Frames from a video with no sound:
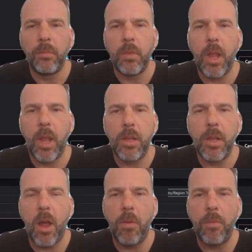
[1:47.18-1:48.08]
And
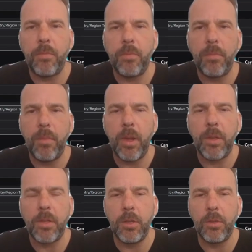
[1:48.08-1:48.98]
now,
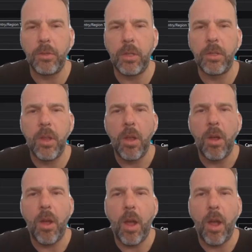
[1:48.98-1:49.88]
as noted,
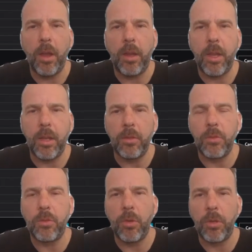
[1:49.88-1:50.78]
I can
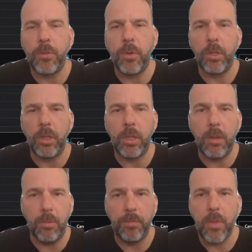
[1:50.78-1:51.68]
search for the
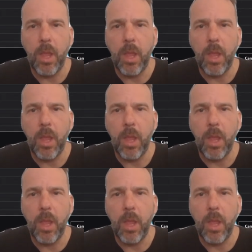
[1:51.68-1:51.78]
table.